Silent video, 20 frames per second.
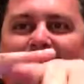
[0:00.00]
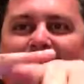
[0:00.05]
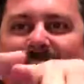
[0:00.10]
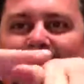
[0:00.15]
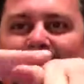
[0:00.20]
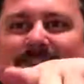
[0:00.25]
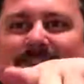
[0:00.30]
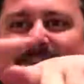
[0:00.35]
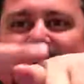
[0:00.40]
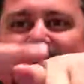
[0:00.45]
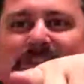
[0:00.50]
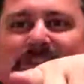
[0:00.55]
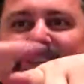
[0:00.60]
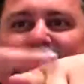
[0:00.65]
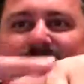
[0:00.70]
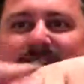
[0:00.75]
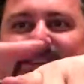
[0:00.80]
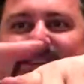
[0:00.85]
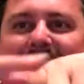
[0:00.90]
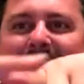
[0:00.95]
Austin
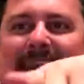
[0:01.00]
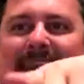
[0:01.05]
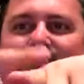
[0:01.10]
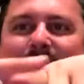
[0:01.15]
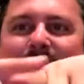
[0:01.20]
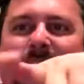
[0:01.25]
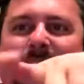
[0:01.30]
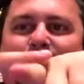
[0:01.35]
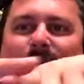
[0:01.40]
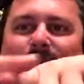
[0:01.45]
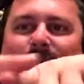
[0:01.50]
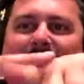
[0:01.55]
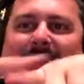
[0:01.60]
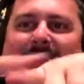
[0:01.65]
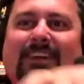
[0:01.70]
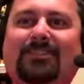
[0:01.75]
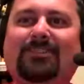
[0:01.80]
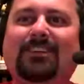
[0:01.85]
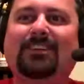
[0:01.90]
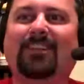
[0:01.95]
just shamed me for
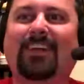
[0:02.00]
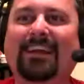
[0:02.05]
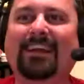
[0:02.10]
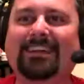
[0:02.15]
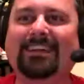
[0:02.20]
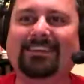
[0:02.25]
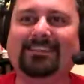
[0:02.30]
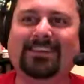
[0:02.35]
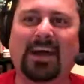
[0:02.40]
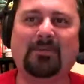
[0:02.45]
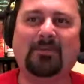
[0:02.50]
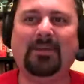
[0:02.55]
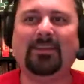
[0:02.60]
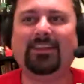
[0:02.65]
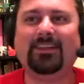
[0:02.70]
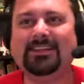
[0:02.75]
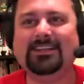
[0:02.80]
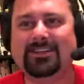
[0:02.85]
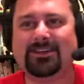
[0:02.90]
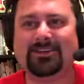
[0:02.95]
actually liking
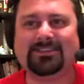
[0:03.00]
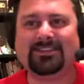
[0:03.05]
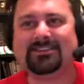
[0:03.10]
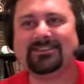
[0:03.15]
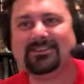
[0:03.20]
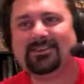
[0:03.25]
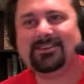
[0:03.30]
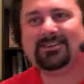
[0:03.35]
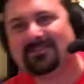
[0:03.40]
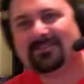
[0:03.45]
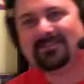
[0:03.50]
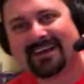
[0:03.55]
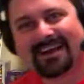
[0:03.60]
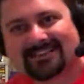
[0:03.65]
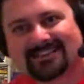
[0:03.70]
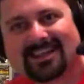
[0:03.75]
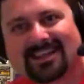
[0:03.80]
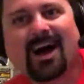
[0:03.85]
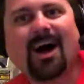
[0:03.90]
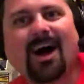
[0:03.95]
Tommy Lee Jones's
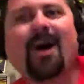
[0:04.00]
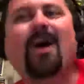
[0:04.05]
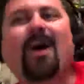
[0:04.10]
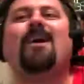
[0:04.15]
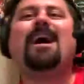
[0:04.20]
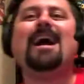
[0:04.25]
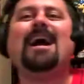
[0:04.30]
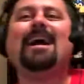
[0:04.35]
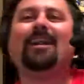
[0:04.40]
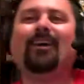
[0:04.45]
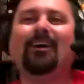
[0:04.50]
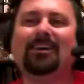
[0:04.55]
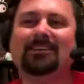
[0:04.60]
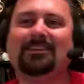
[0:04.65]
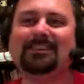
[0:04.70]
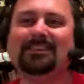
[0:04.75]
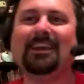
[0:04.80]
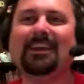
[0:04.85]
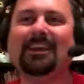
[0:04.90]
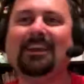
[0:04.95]
Two-Face. All right,
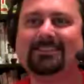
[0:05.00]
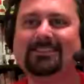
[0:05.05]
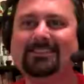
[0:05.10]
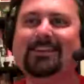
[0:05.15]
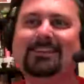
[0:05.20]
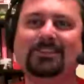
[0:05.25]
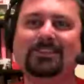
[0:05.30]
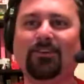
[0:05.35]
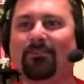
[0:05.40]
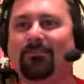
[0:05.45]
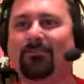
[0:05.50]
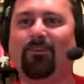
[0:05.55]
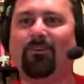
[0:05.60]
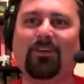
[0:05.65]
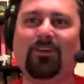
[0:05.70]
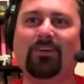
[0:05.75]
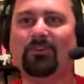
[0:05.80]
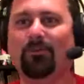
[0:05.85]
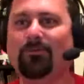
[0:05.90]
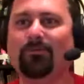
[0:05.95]
Austin, since you're
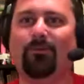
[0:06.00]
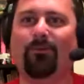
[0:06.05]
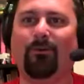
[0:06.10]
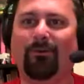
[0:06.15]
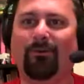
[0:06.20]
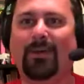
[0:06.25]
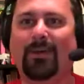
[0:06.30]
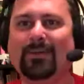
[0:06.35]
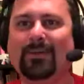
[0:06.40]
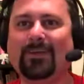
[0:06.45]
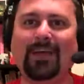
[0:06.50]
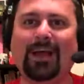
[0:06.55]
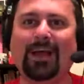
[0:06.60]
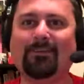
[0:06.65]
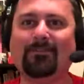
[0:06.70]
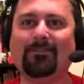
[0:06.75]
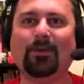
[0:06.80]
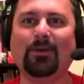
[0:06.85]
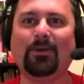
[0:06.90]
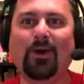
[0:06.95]
so freaking
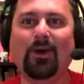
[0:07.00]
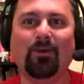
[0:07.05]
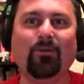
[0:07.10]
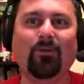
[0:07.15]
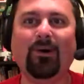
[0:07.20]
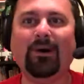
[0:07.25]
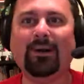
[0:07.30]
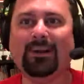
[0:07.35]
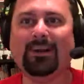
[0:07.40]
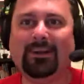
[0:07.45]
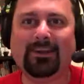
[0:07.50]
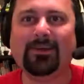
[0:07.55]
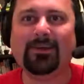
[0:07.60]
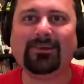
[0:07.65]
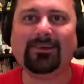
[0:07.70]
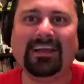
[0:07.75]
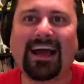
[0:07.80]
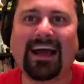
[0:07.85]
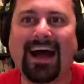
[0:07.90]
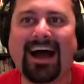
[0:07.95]
clever, what do you
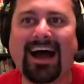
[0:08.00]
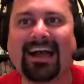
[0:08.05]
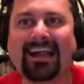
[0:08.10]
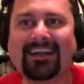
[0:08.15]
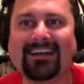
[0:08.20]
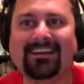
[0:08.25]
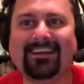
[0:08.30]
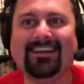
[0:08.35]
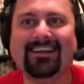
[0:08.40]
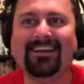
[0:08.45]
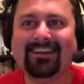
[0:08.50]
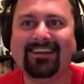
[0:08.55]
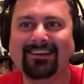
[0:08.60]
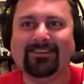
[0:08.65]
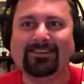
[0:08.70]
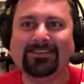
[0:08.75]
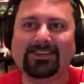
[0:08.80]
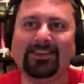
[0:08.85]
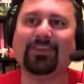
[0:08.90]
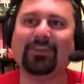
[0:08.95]
got? Who's
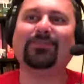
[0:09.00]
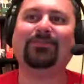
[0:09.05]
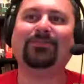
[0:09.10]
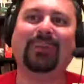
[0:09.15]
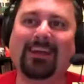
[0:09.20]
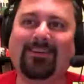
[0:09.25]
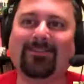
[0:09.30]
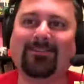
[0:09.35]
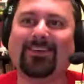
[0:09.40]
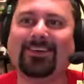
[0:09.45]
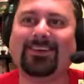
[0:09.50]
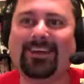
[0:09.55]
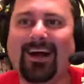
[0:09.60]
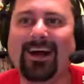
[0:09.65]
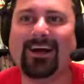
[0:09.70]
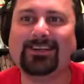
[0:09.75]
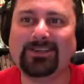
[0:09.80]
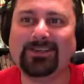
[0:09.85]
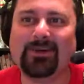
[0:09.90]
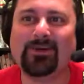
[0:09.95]
your favorite
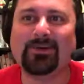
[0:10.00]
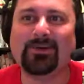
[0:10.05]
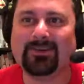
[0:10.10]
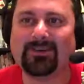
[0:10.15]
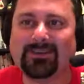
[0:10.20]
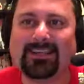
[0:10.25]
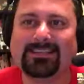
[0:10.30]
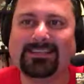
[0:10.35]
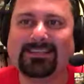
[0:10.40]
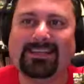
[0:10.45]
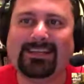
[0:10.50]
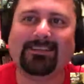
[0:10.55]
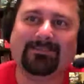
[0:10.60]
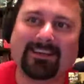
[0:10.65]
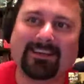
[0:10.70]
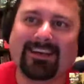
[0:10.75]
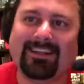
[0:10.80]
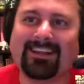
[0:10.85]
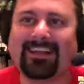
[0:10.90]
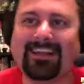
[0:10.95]
non-Joker DC
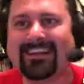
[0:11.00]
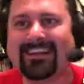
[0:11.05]
villain?